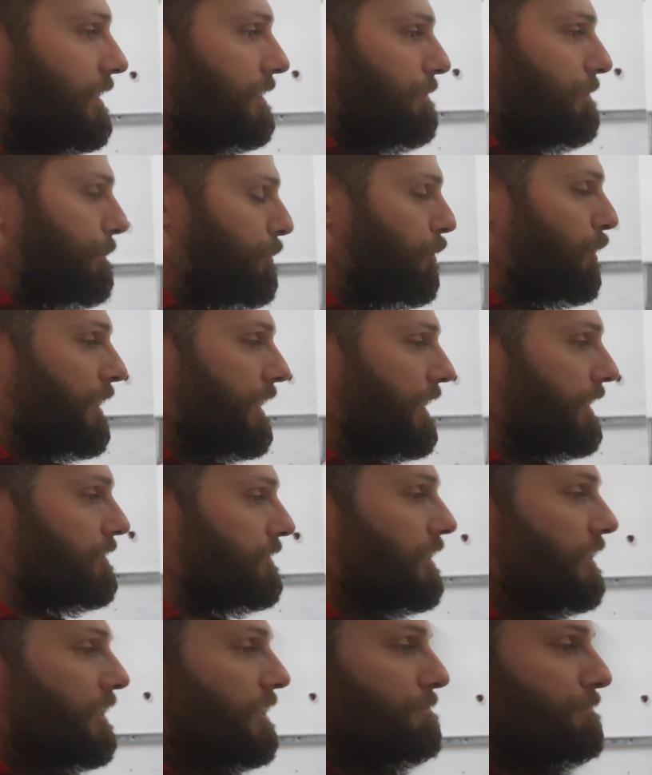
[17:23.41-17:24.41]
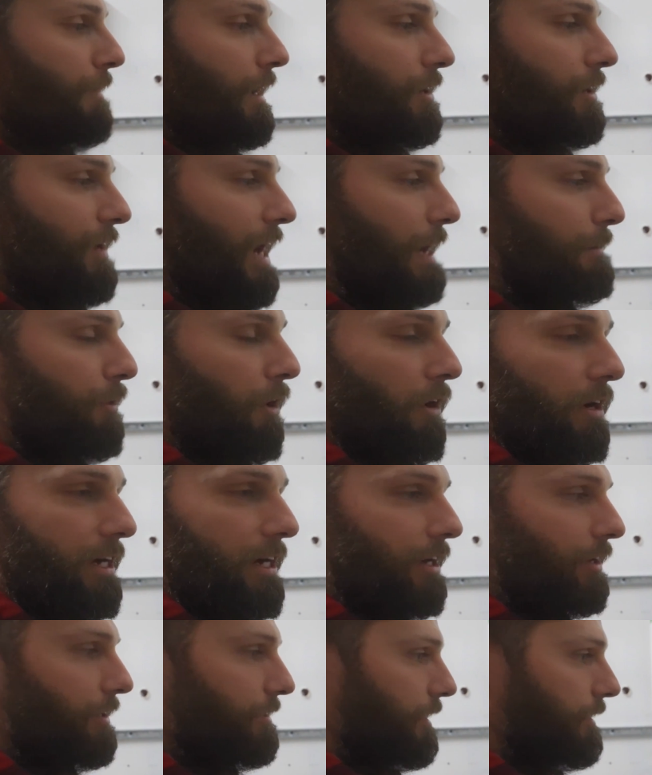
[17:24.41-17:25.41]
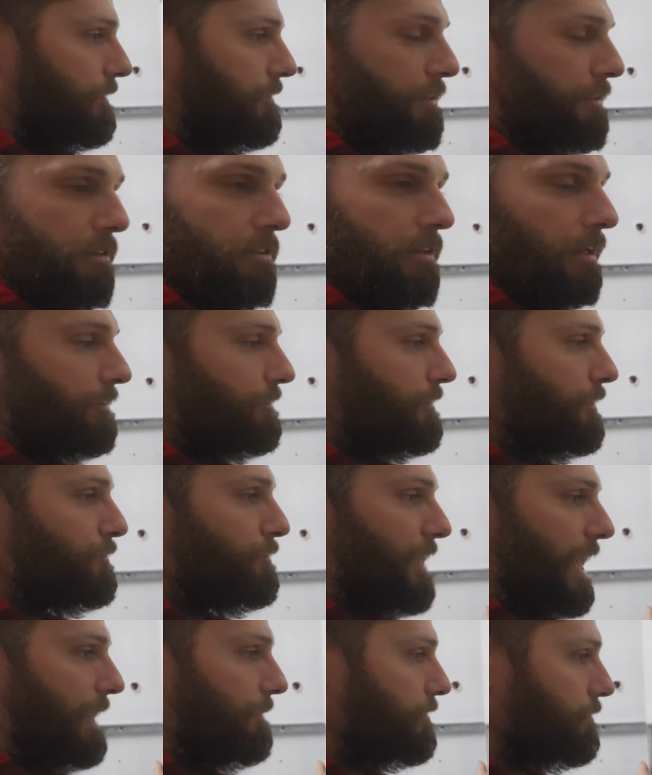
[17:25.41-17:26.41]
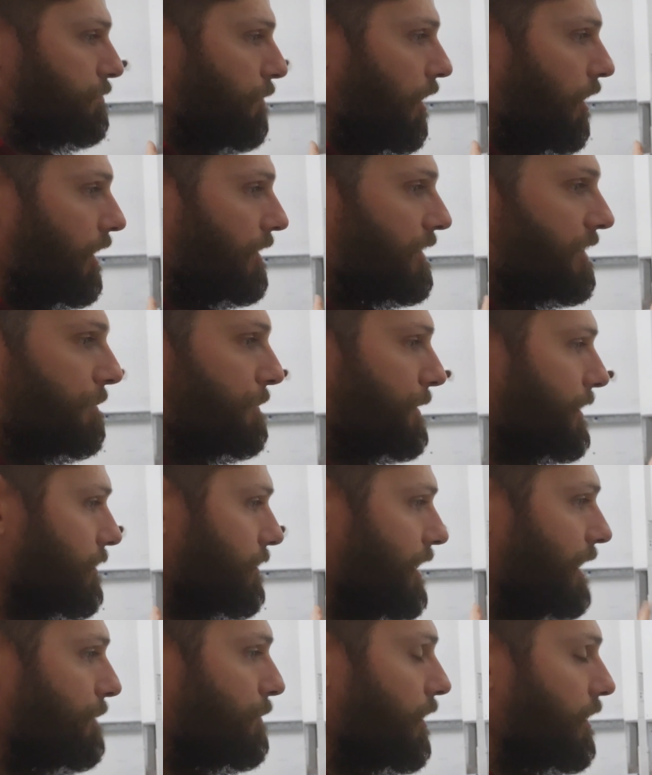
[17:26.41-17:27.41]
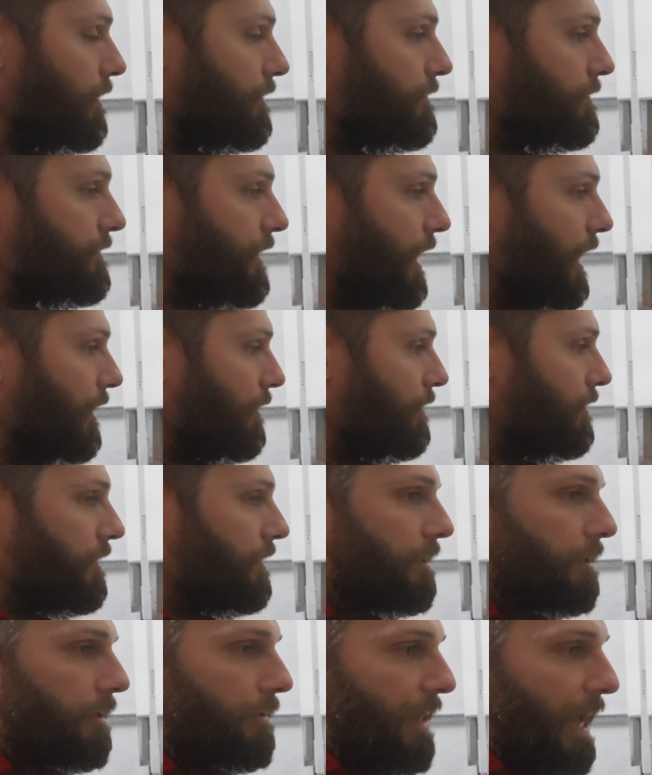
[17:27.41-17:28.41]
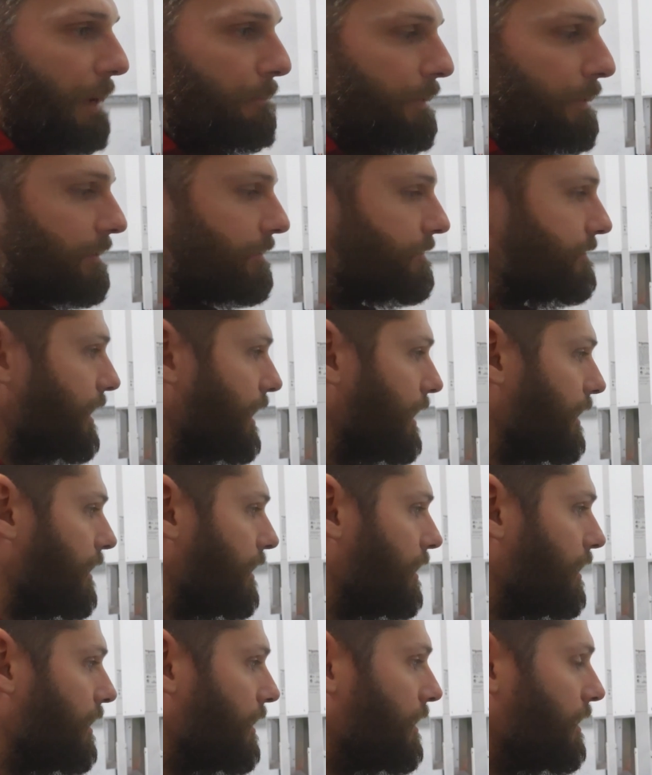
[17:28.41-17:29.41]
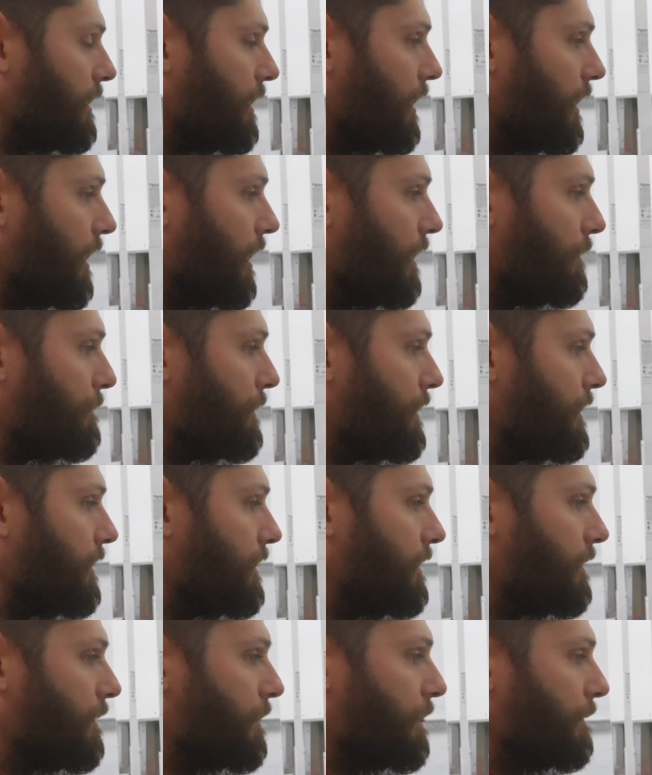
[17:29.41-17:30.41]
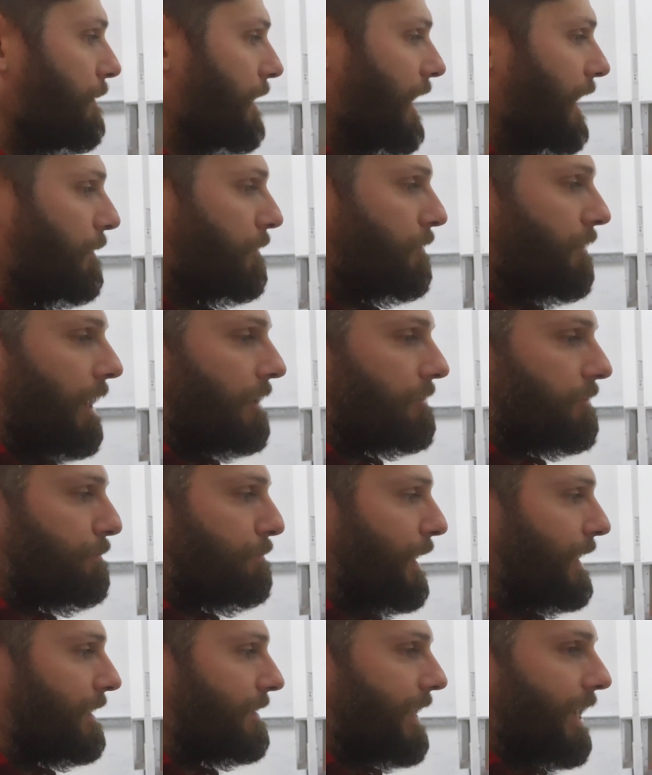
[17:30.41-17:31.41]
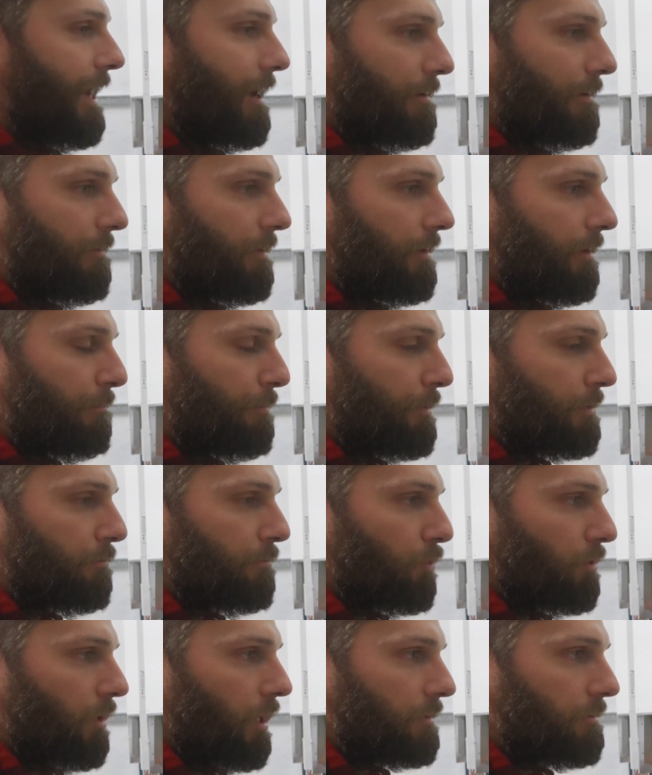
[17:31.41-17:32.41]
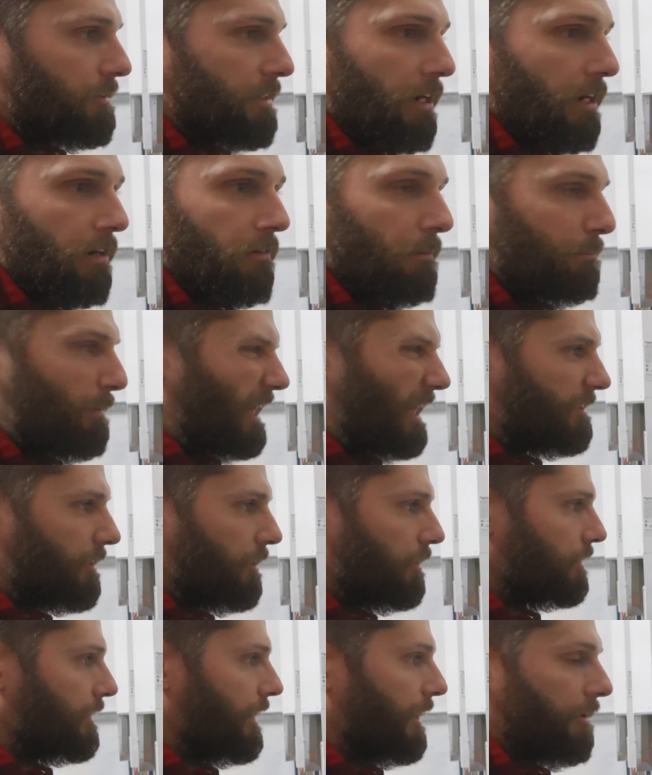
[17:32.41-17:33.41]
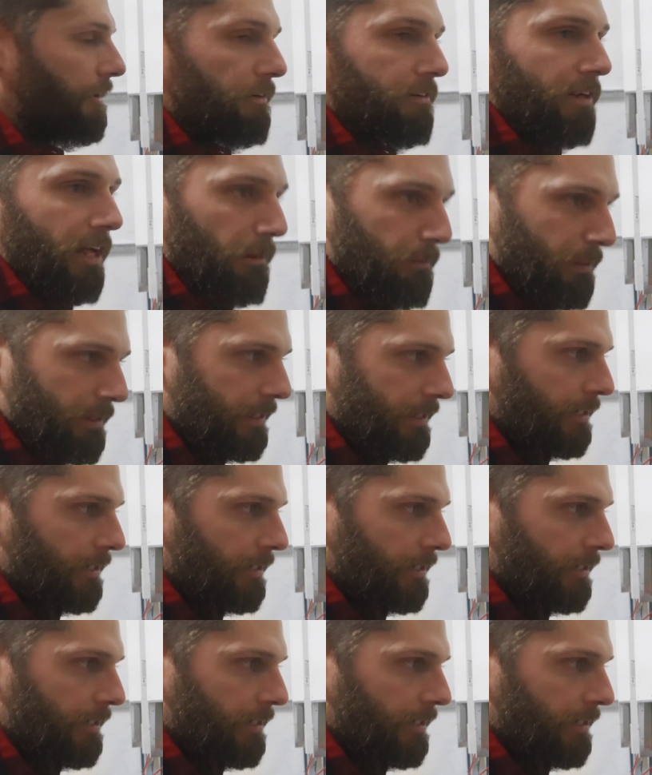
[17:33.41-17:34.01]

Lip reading: My point is, my ground bar here is too damn small. I need a bigger ground bar. So that being said, I gotta ground some paint down and put some more lugs in there and bond it all together. Not a big